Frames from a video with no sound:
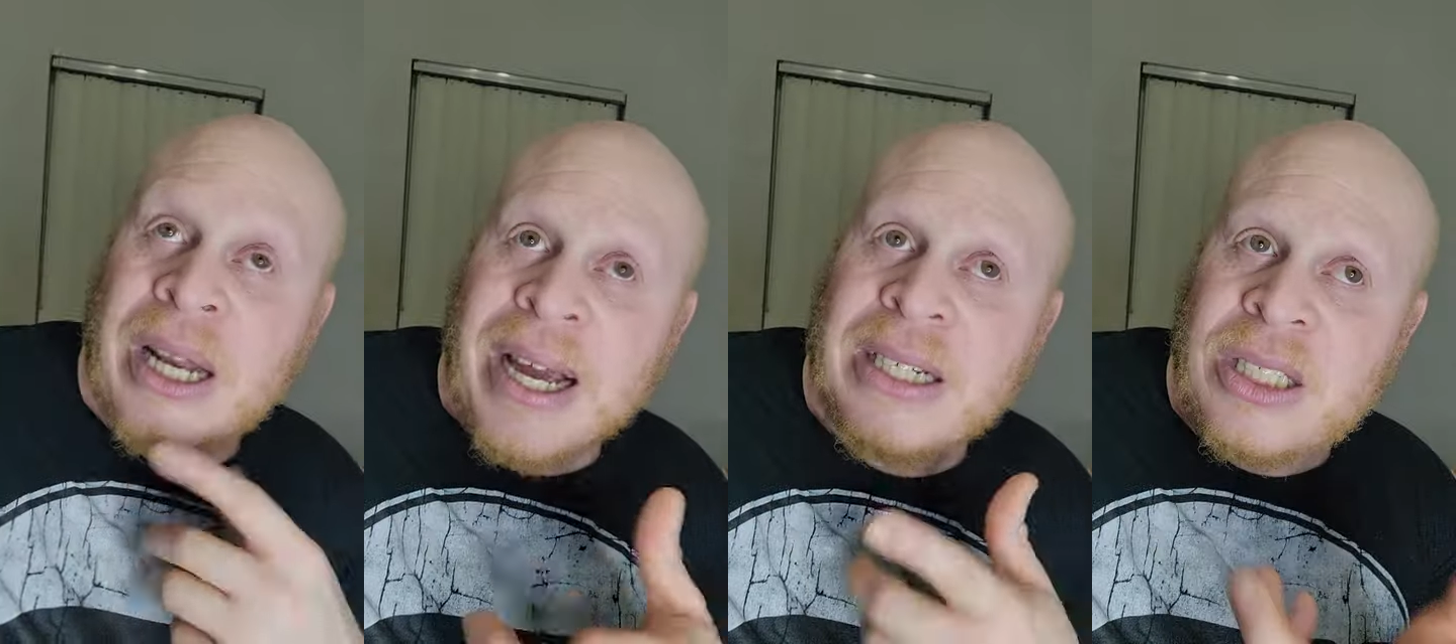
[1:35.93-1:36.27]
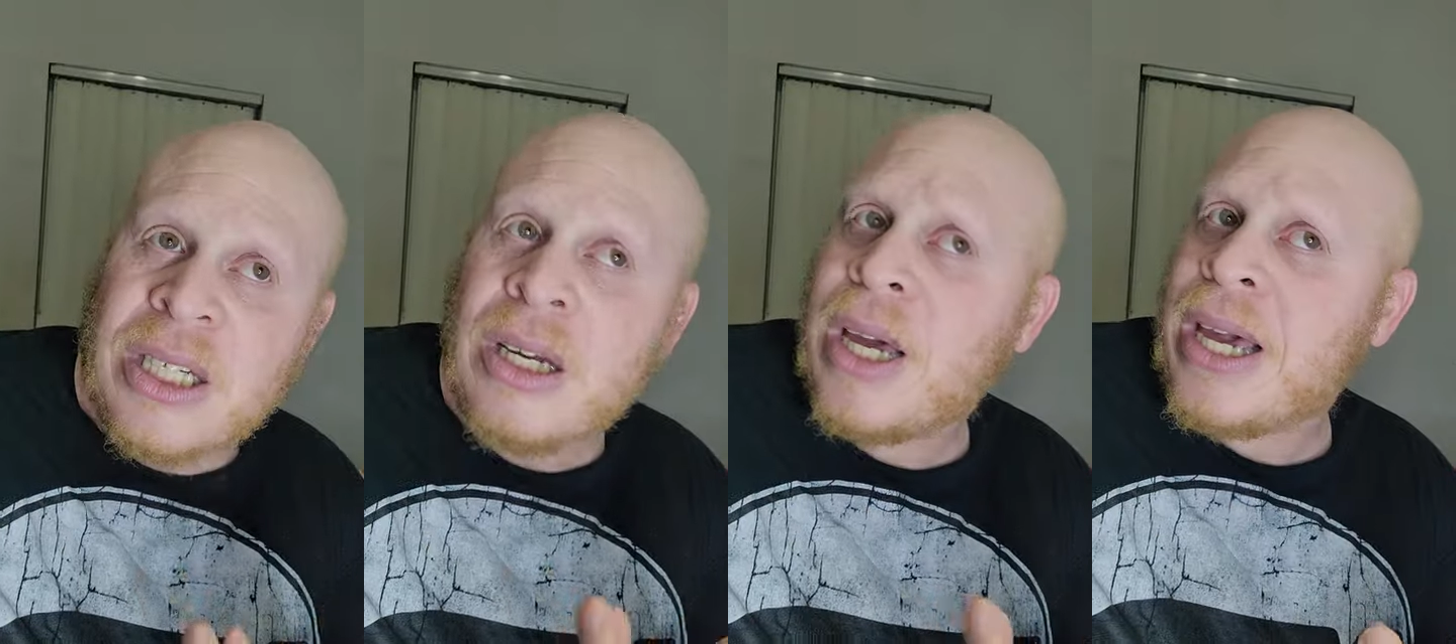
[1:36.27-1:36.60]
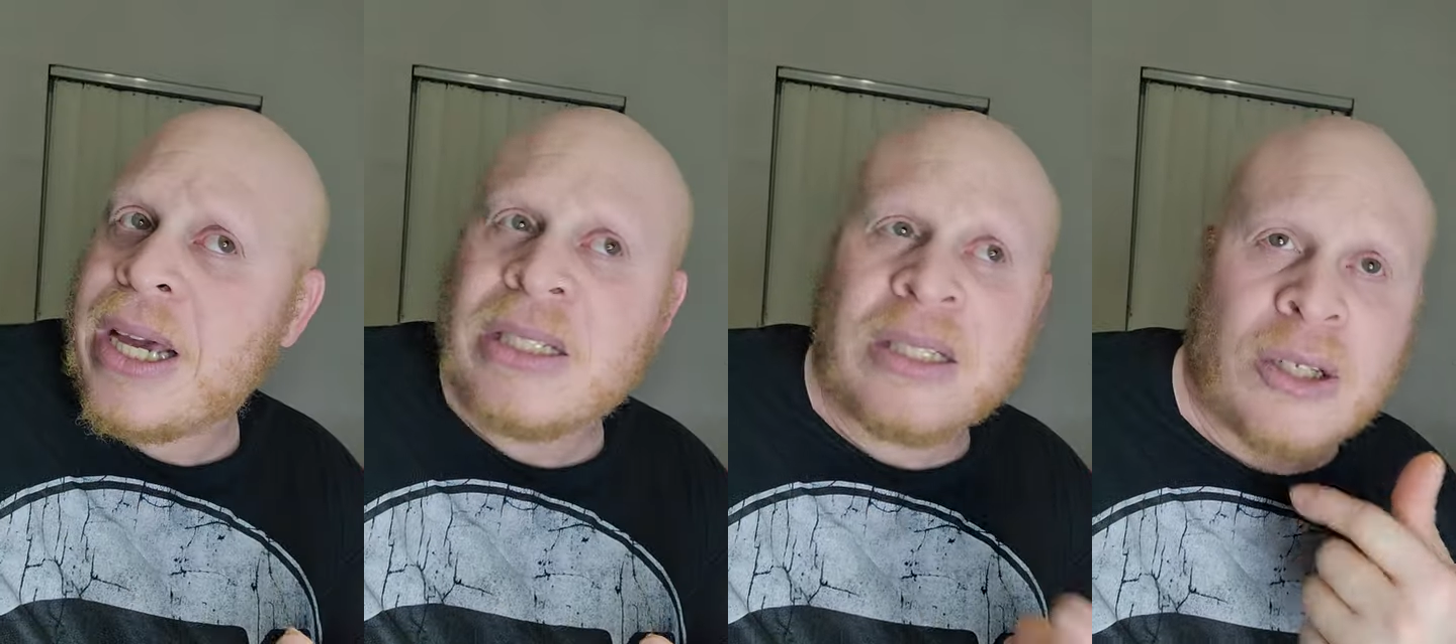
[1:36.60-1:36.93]
Like, I see your
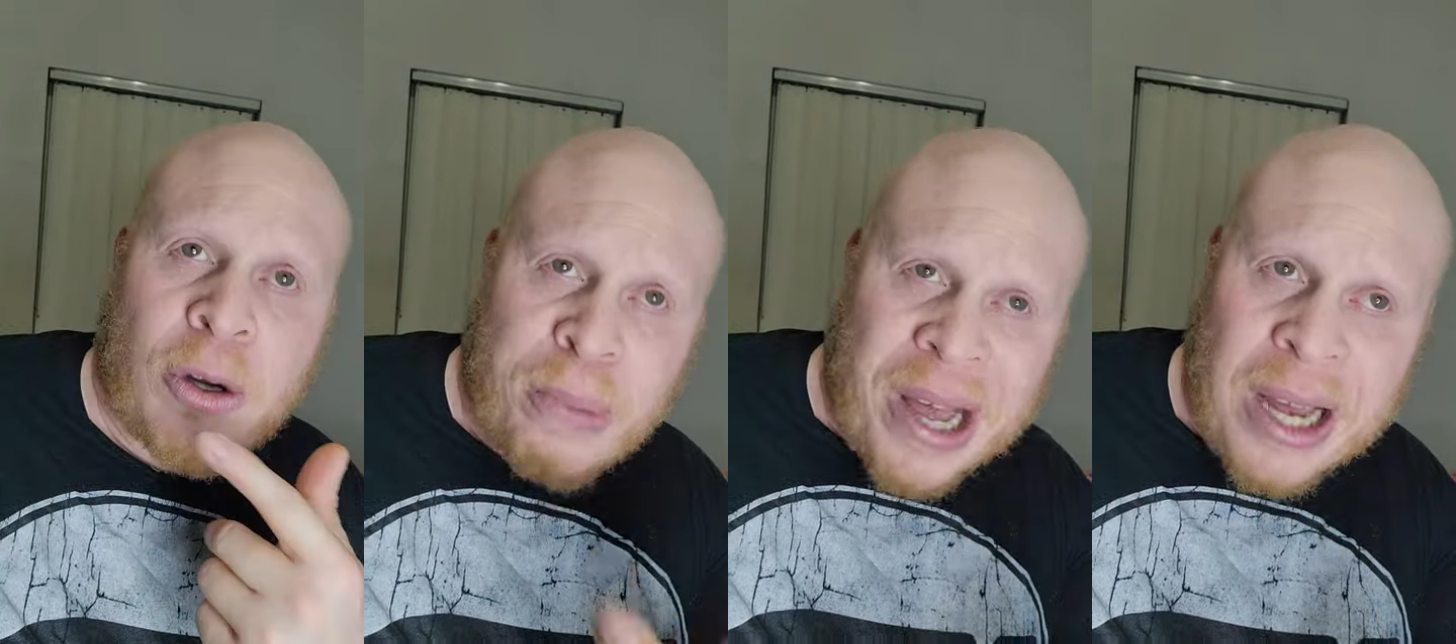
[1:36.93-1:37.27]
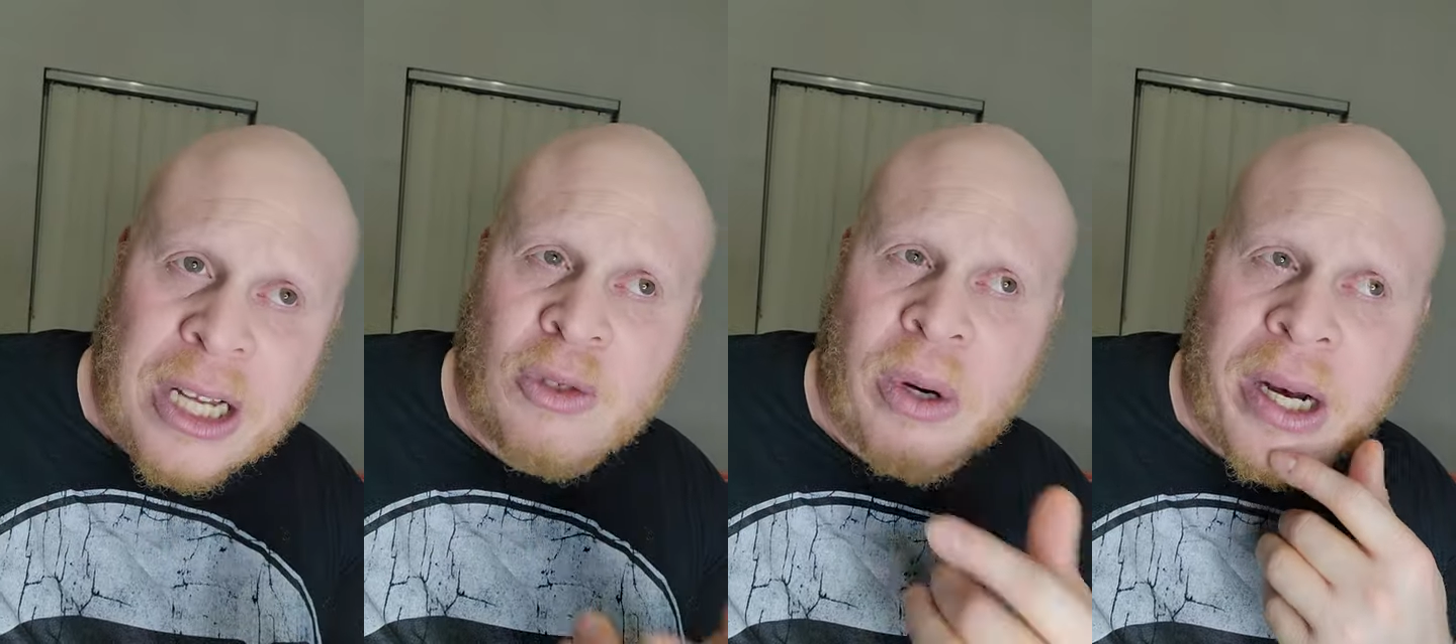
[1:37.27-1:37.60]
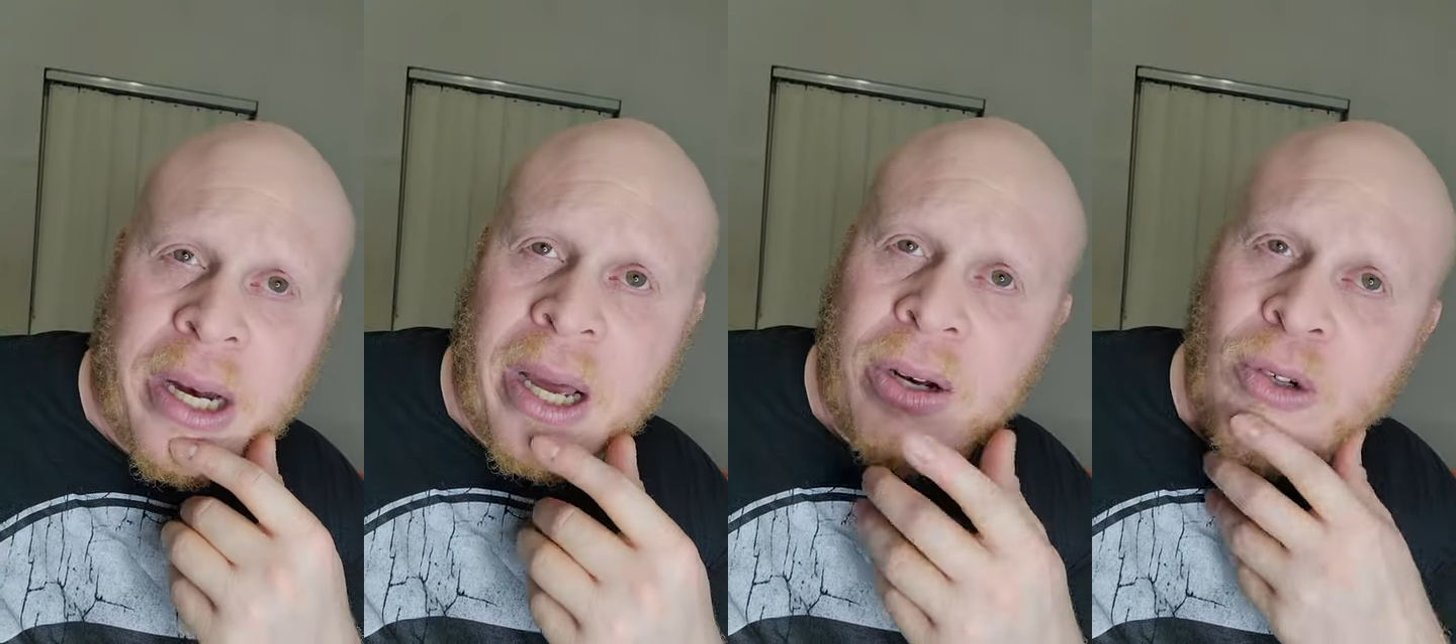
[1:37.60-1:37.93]
hands is in your pockets right now.